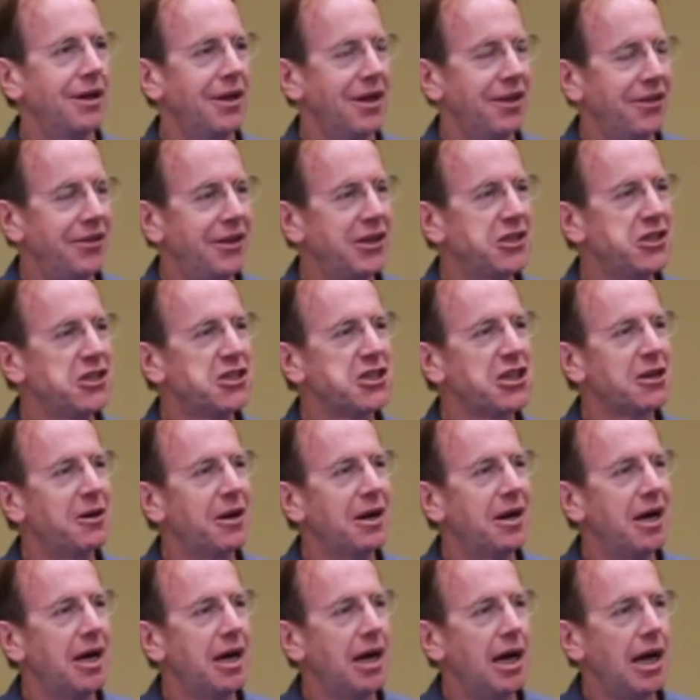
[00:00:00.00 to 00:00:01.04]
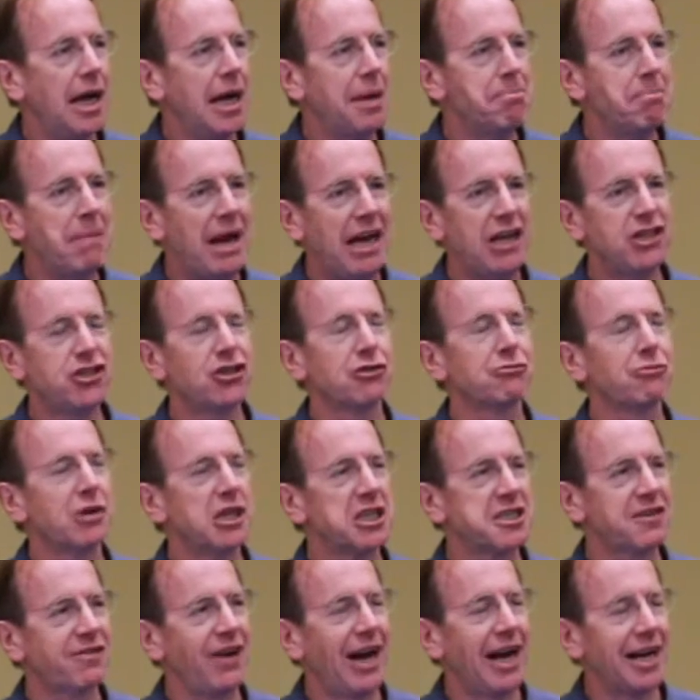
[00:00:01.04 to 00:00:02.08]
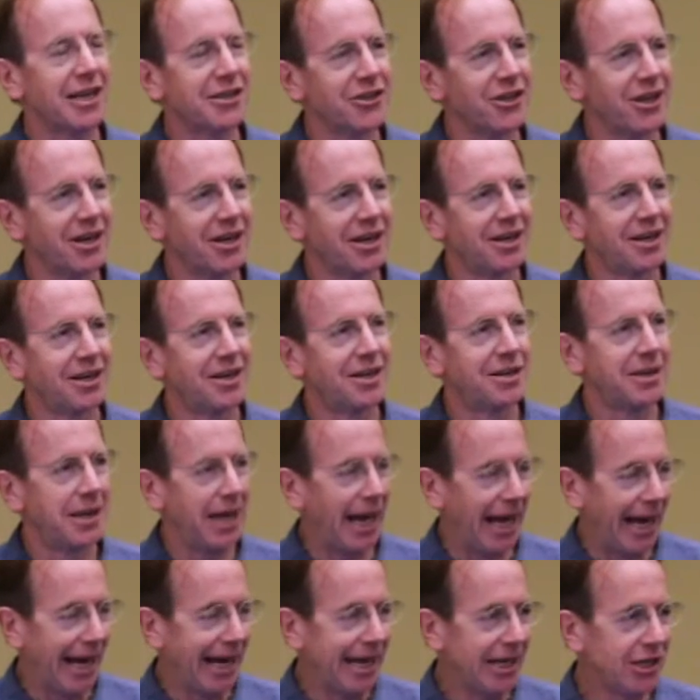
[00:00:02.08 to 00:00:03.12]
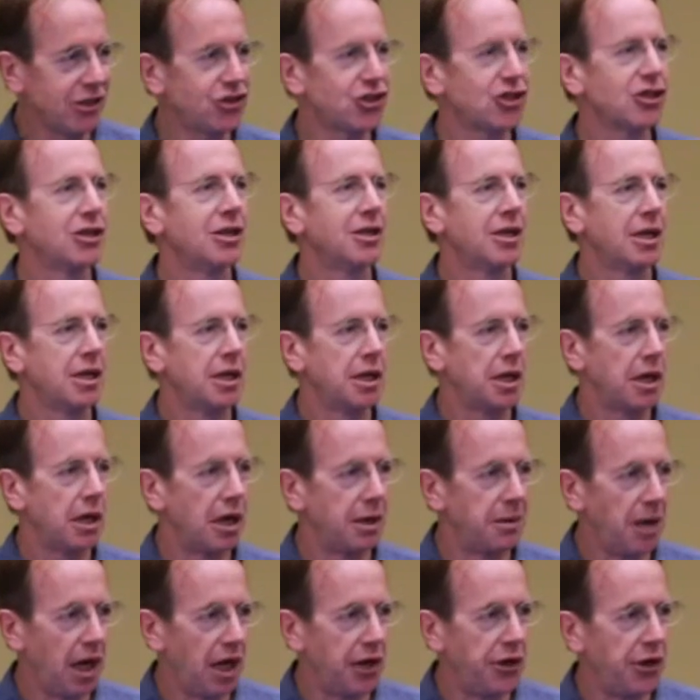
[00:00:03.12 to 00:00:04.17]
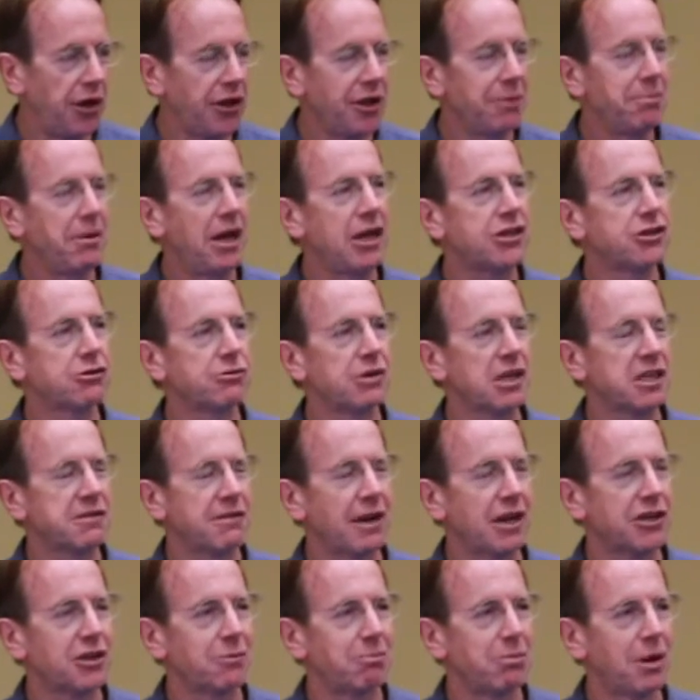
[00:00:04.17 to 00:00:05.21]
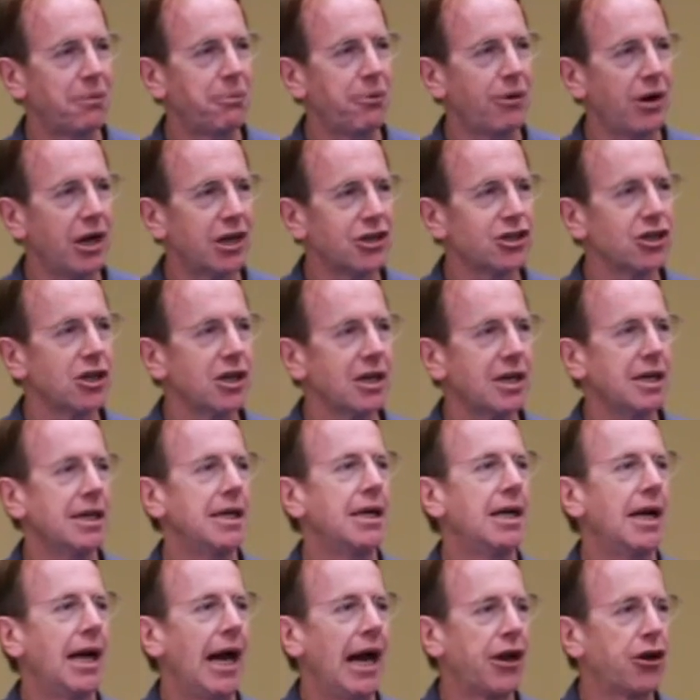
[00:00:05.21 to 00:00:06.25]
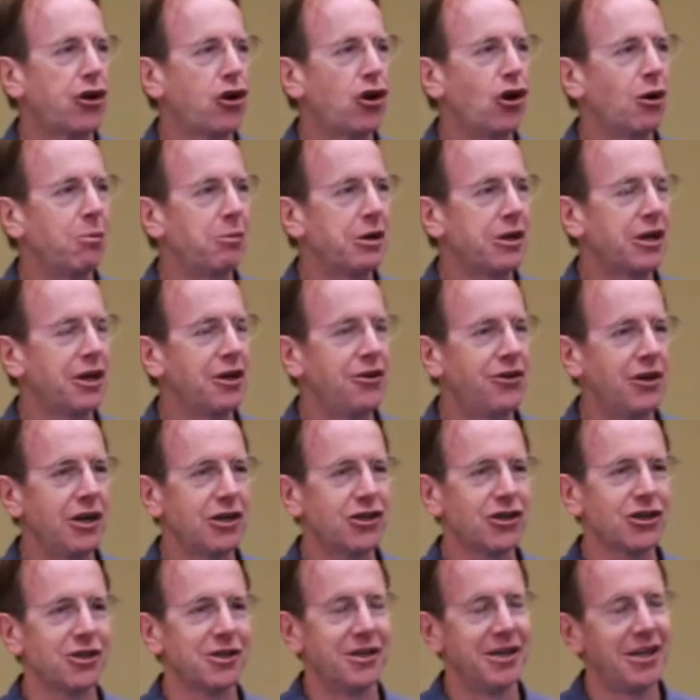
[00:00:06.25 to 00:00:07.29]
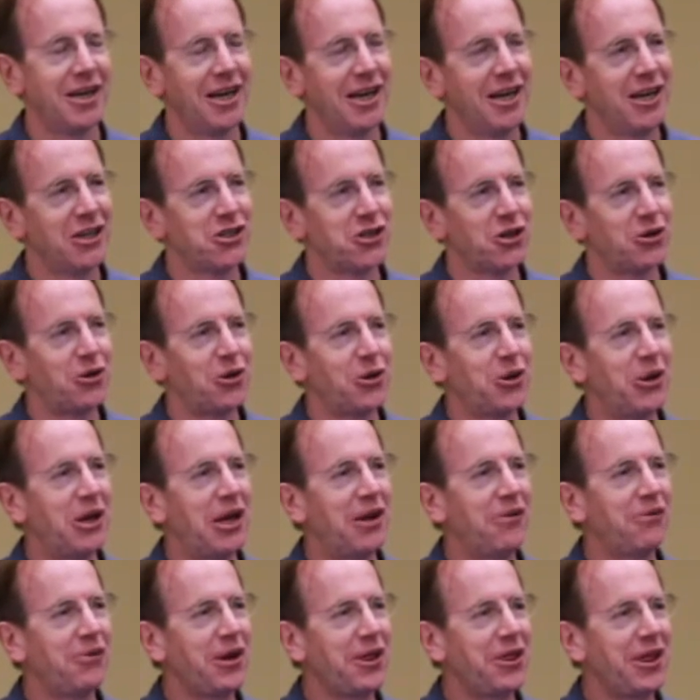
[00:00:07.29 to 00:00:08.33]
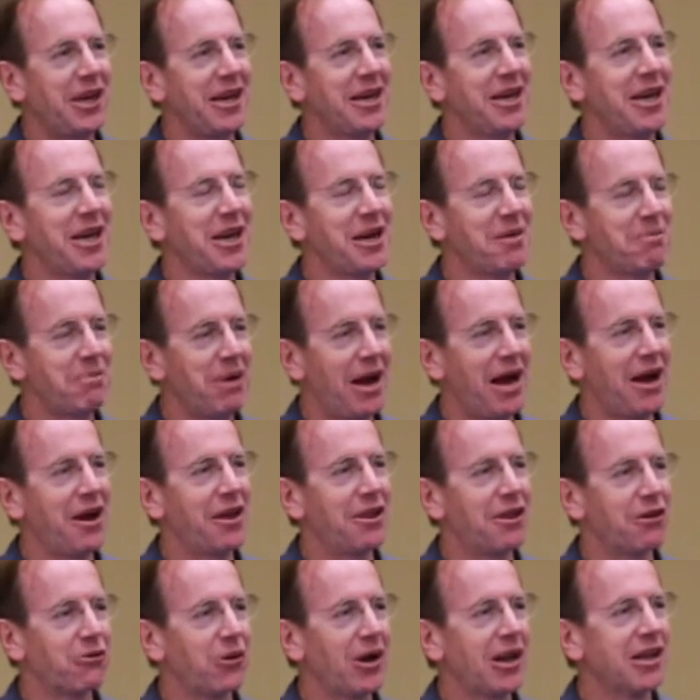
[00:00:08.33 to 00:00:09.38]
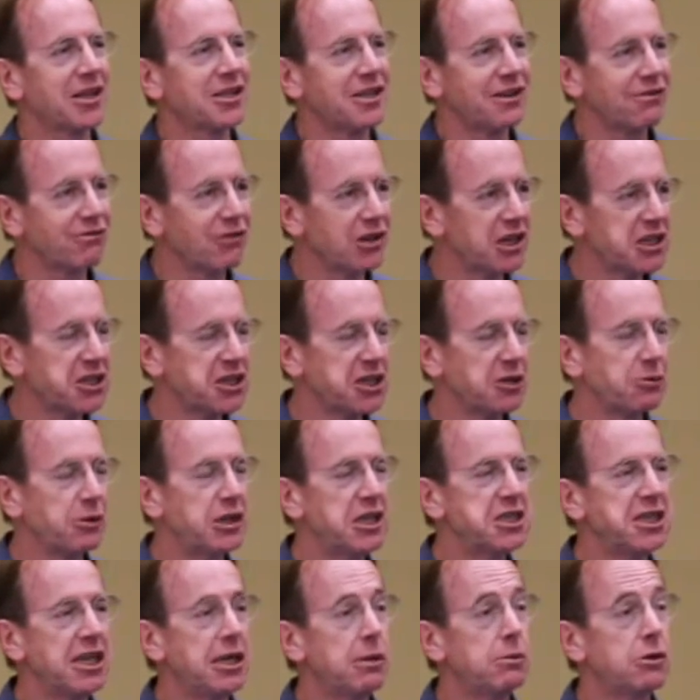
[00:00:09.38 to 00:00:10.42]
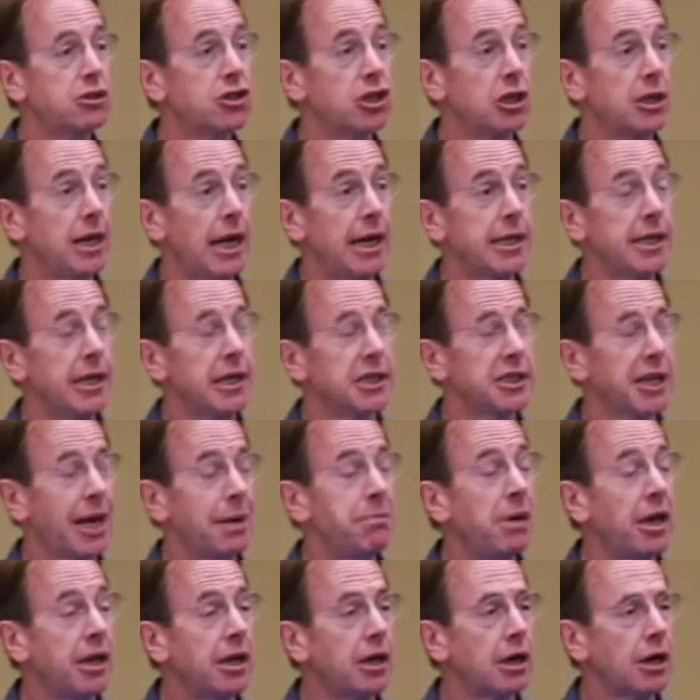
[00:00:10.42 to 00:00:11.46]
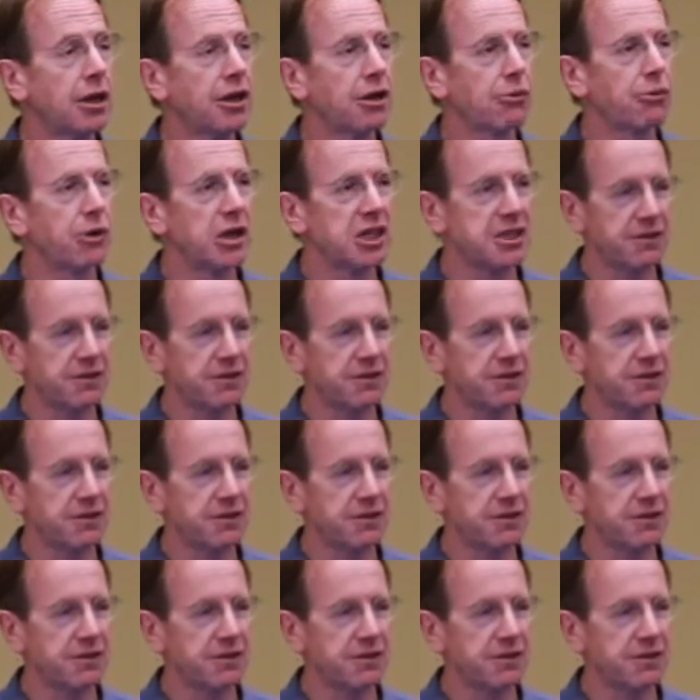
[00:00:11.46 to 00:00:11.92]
this is a major risk factor, age, another major risk factor, blood pressure, and a common condition. So if we're thinking about the relative risks that we see with genetics and many other risk